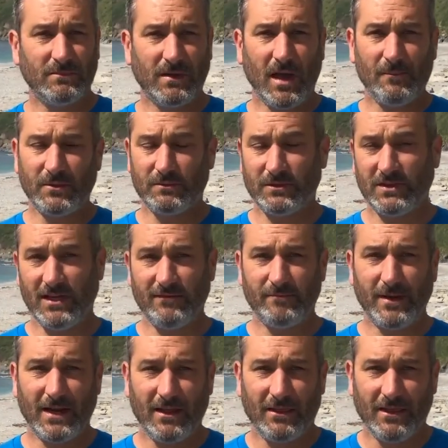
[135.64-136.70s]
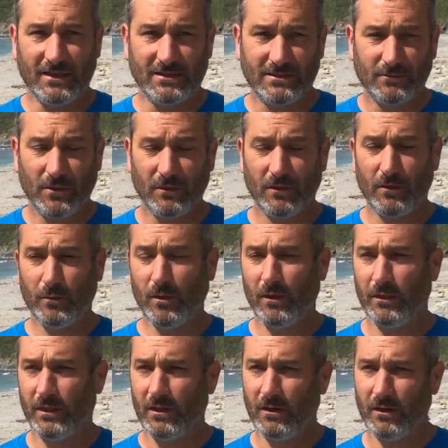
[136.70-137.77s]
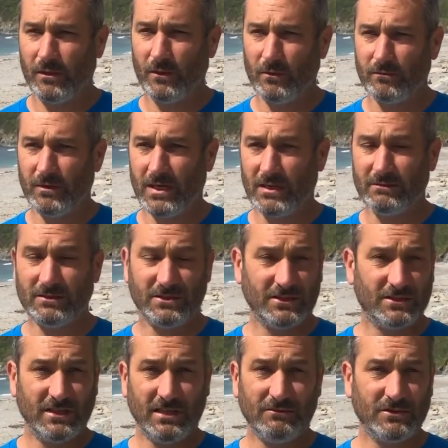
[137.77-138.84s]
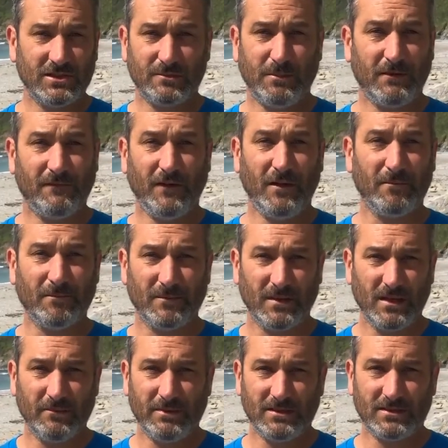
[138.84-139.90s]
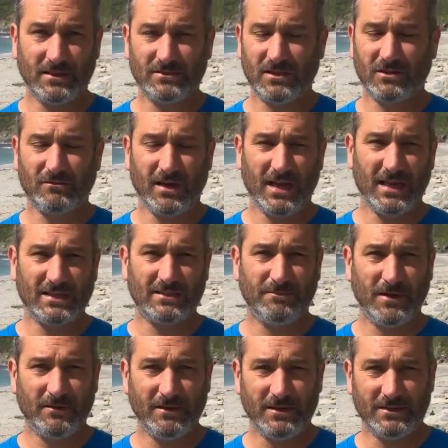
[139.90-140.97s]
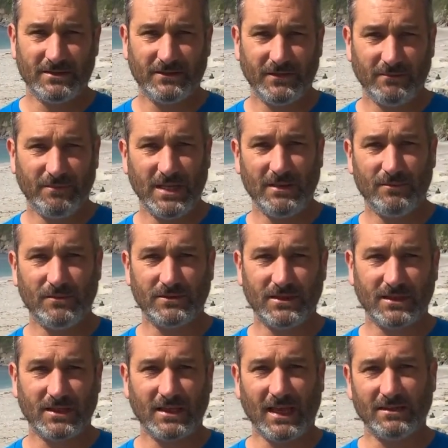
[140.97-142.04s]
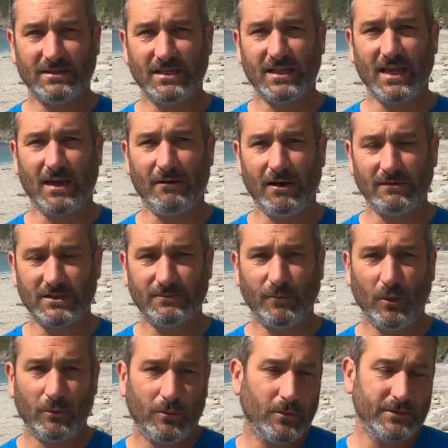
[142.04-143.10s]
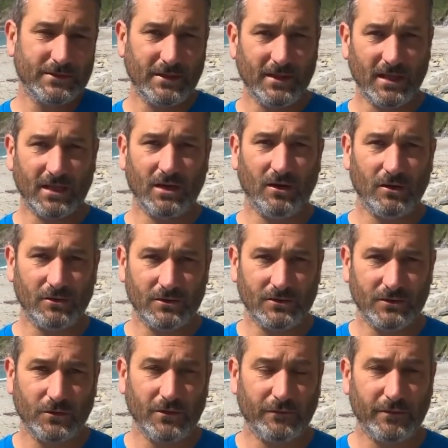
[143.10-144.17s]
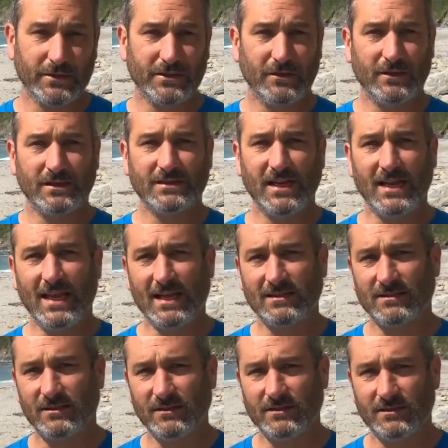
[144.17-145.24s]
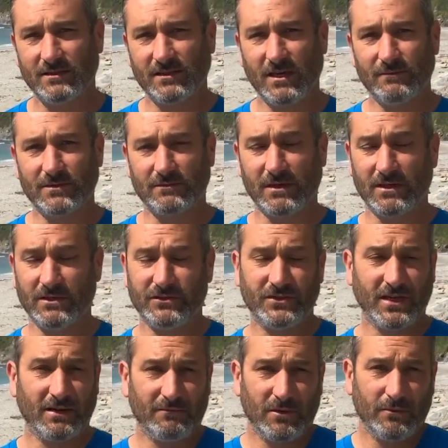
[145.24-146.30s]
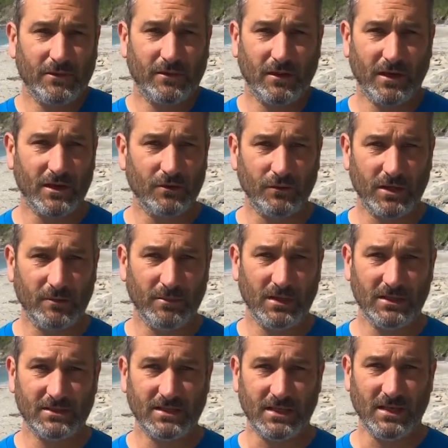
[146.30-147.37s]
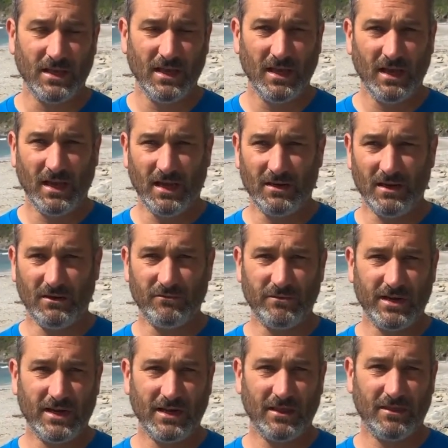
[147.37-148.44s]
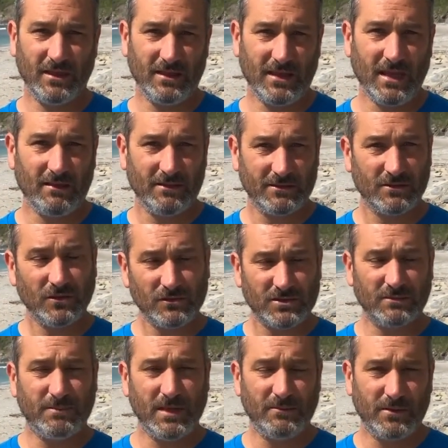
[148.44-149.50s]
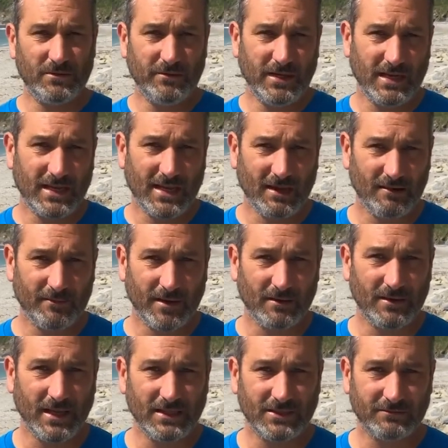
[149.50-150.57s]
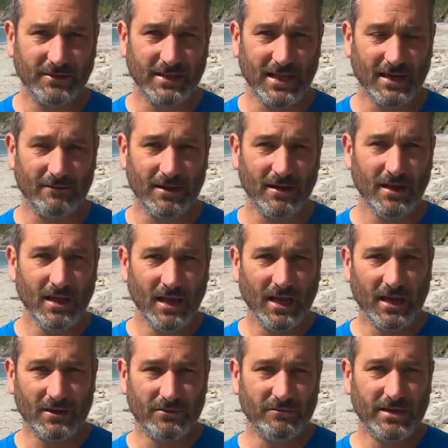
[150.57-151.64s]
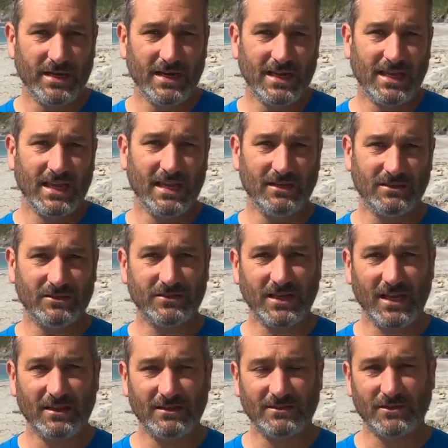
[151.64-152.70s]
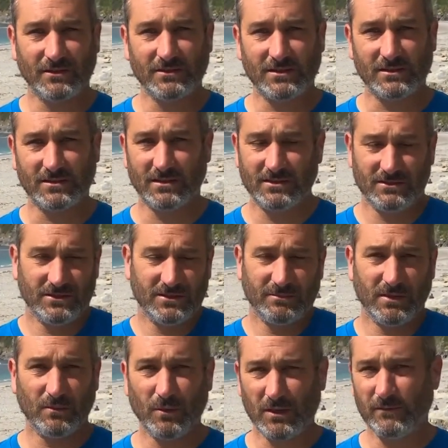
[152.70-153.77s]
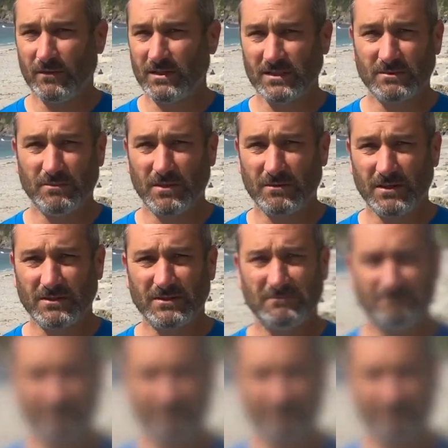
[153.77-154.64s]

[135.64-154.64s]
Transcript: hoping to achieve many things. The one thing I thought really was it would just be fun. It'd be such a great experience for people to actually go out, spot what was in their gardens, or if they're doing their daily exercise, to show what's around and share it with the local community. And really think, yeah, there's lots of people who really care about nature in the area and are really keen to share their sightings, and it's just been a wonderful experience.